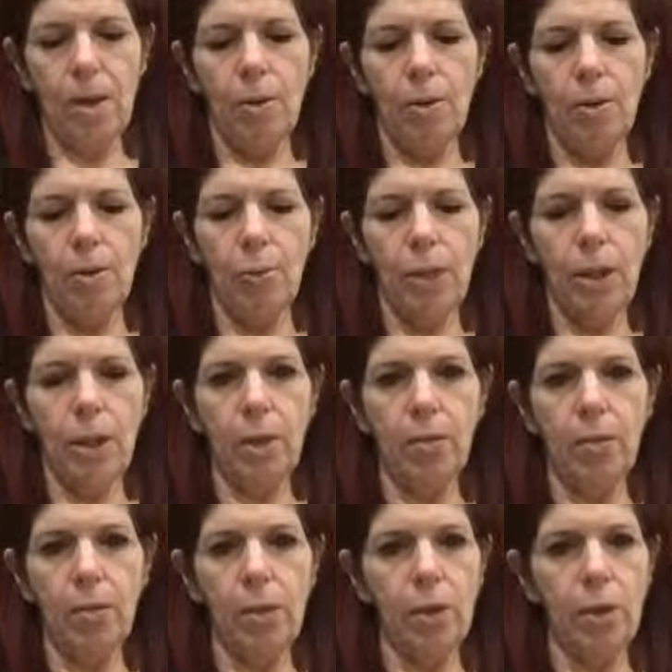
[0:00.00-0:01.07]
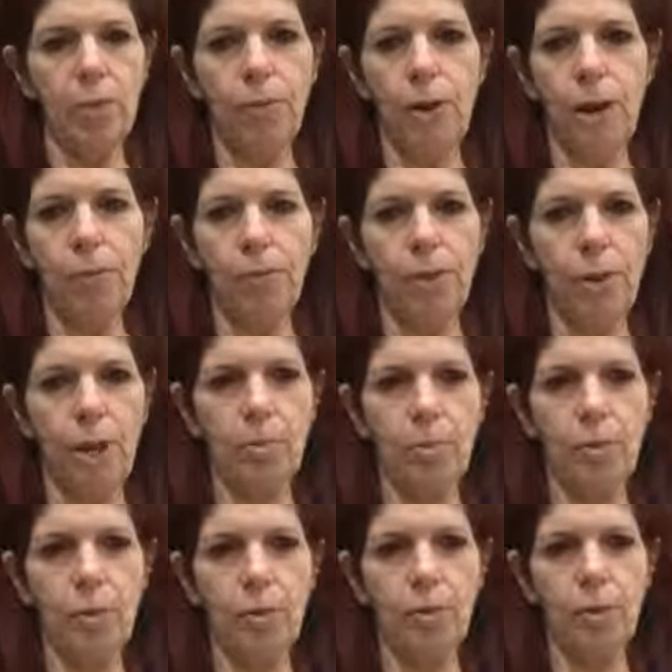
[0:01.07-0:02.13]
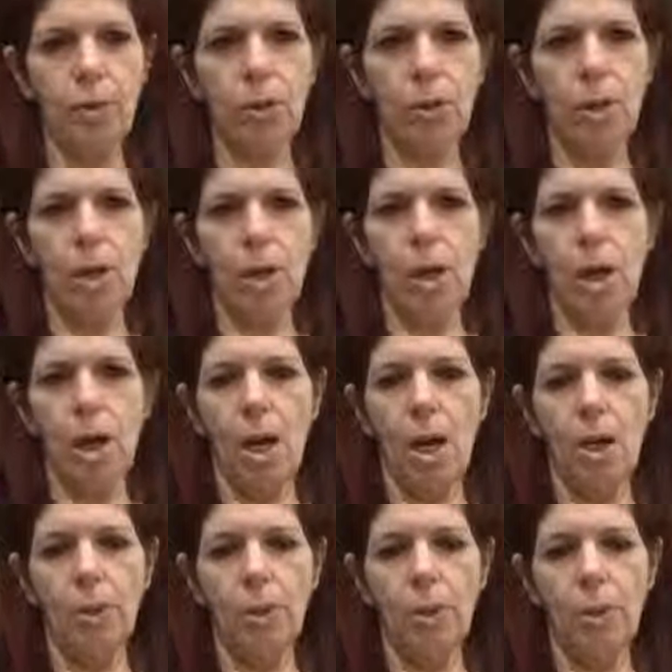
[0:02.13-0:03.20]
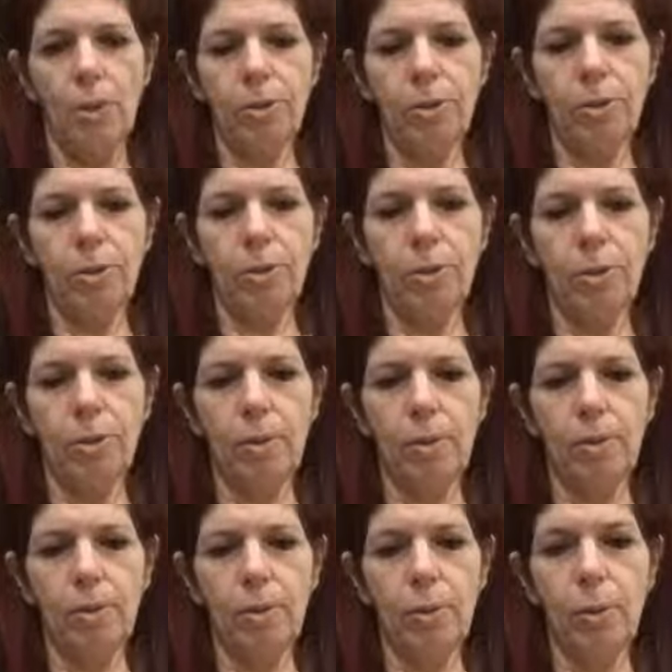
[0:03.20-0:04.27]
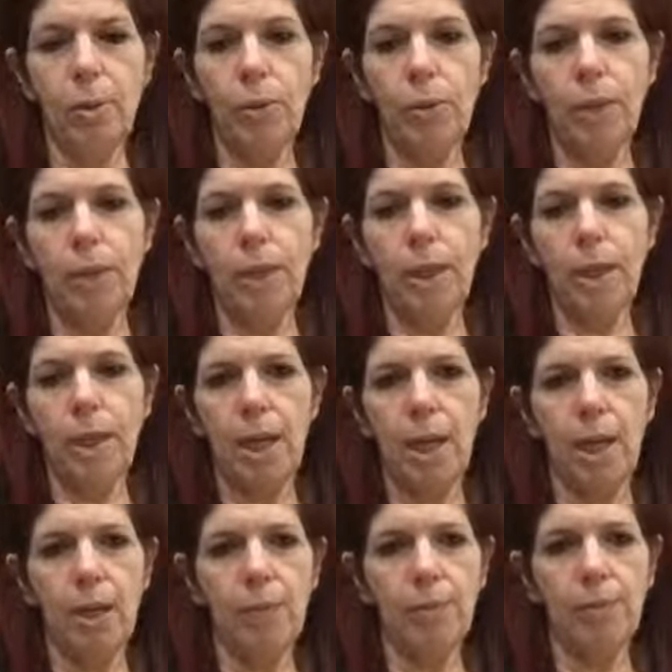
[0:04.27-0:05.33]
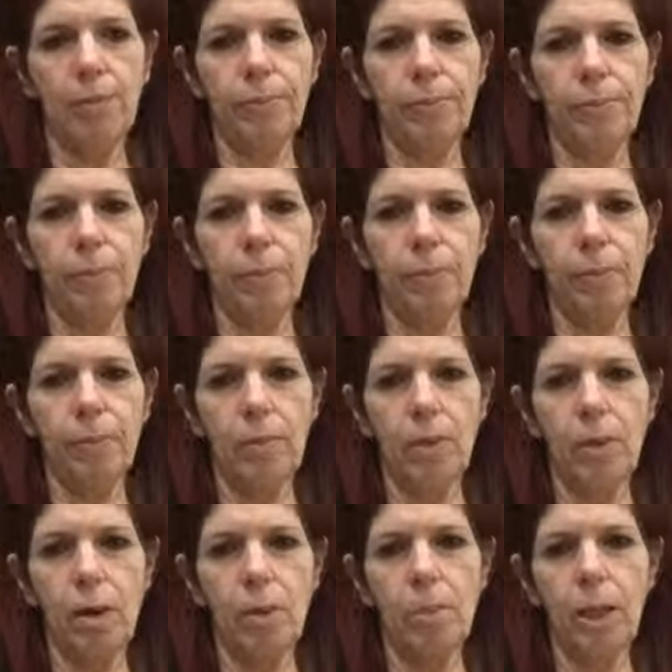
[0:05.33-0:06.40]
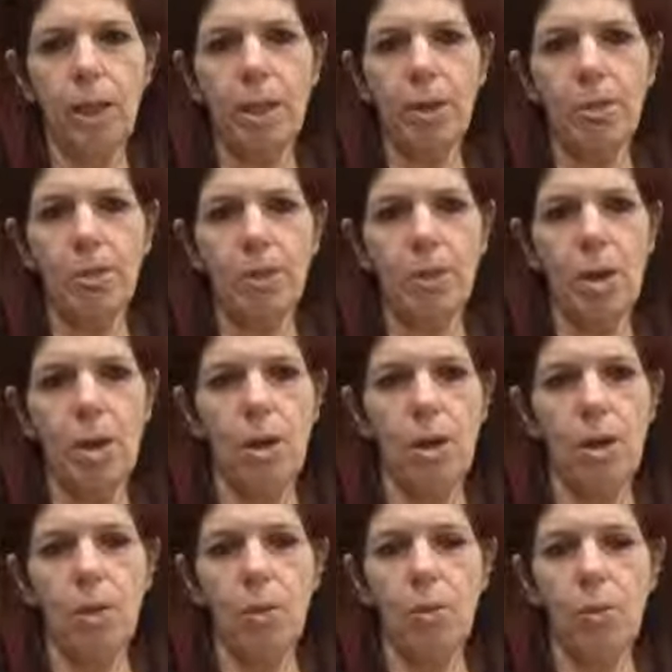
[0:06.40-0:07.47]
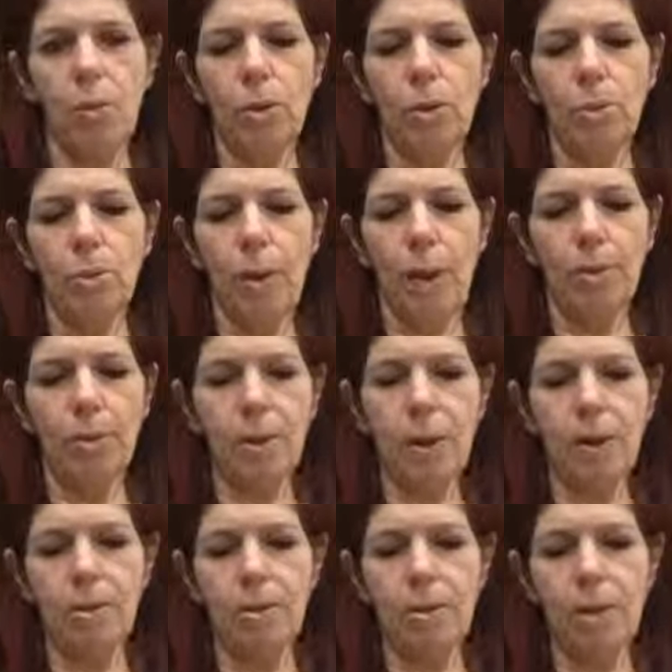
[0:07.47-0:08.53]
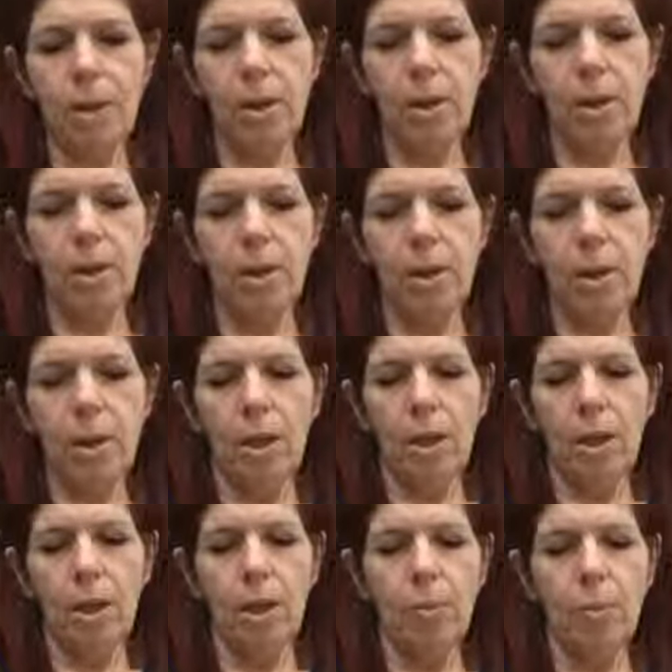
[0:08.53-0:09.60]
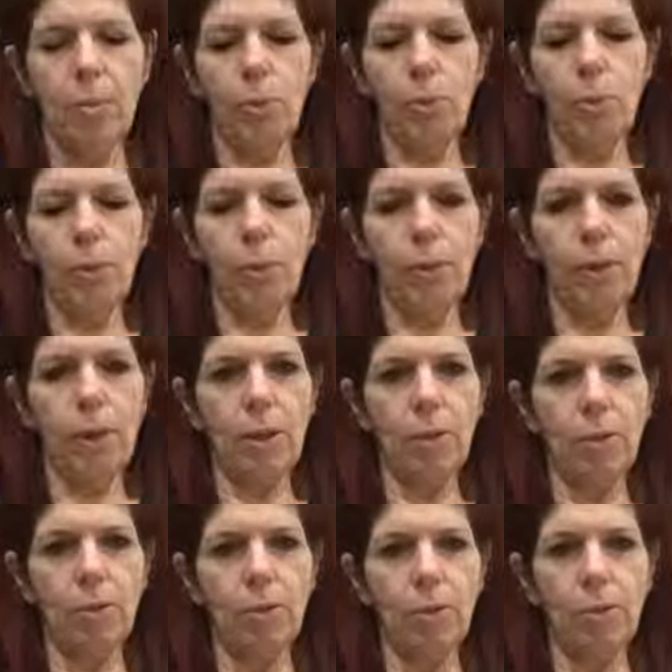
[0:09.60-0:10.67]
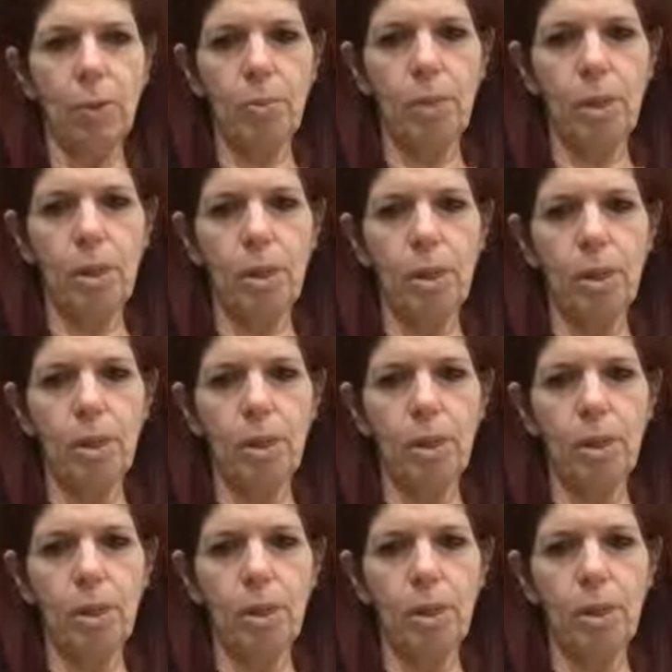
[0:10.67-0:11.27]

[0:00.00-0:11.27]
3, 4, 5 times over. We were the DNA. All my kids were baptized there in the pool that they learned to swim in.